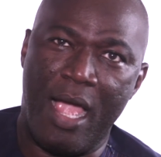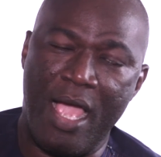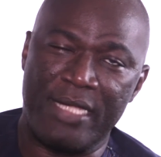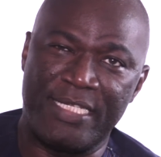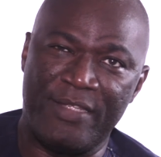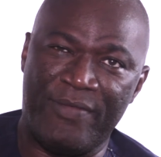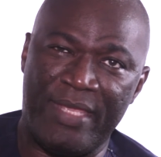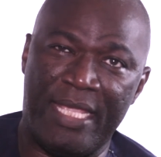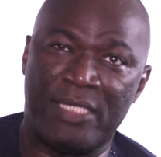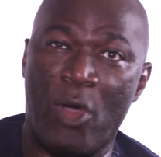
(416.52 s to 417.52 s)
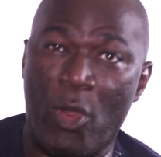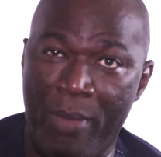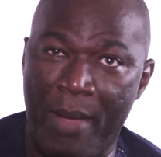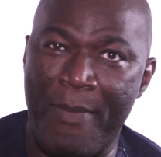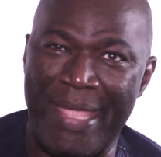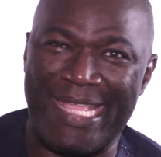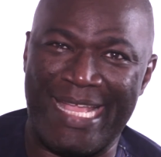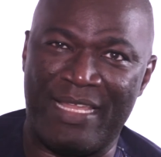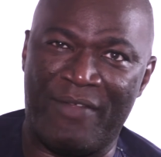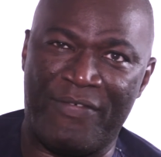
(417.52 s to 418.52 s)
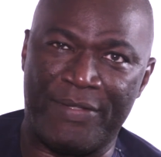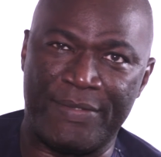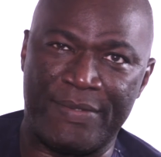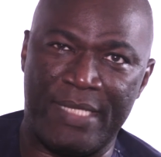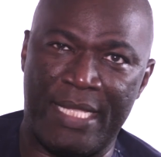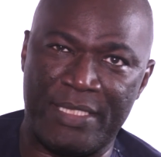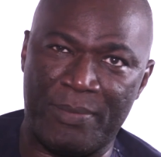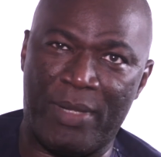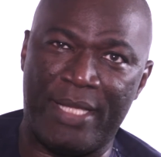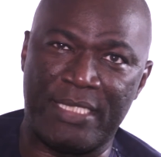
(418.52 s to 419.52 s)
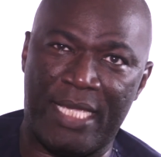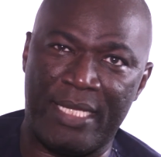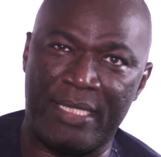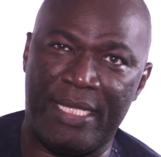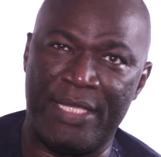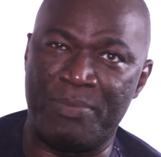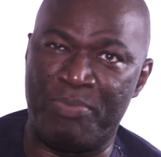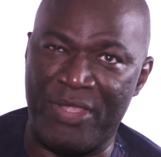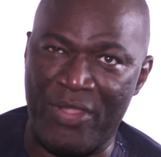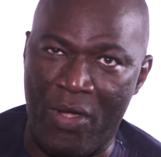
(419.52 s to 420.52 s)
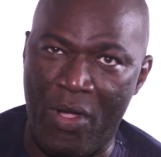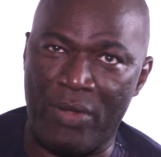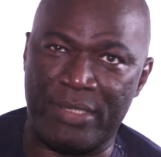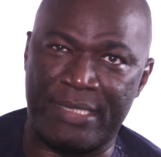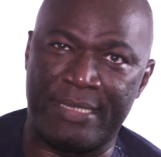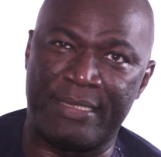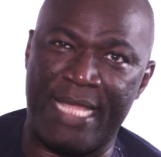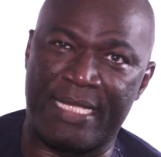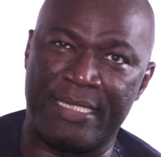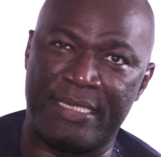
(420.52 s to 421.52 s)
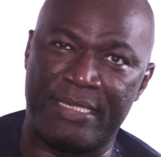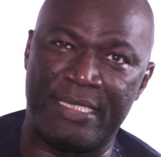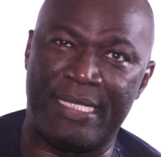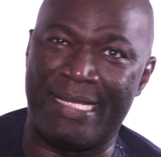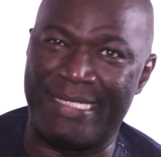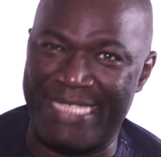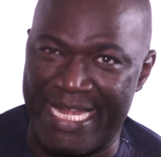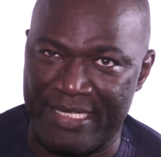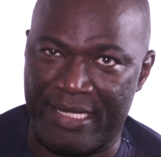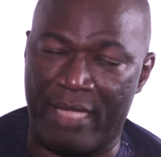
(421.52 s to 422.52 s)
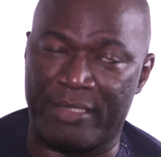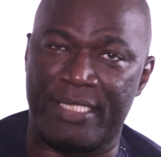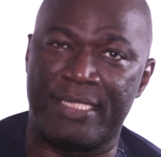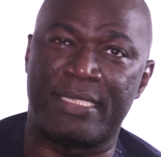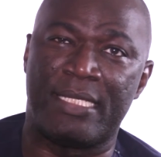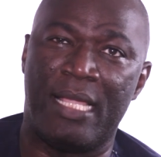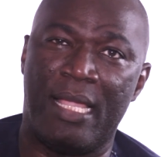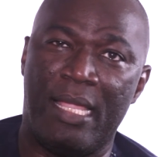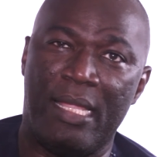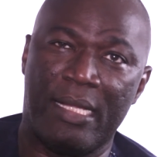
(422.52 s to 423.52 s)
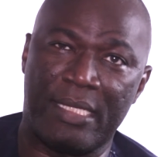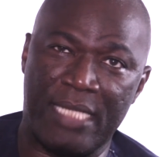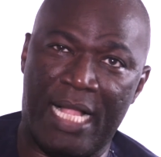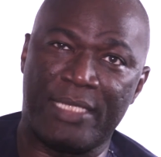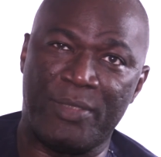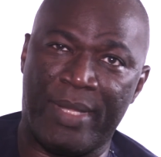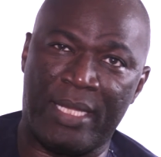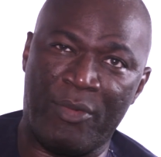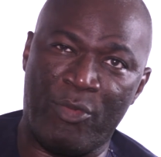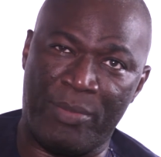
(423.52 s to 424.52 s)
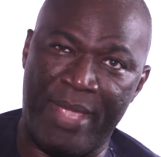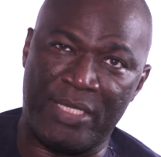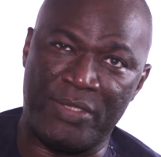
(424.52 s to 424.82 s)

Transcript: ARC TV is all about making a difference, and supply chain is beyond just technicity and technicalities, because ultimately we want to make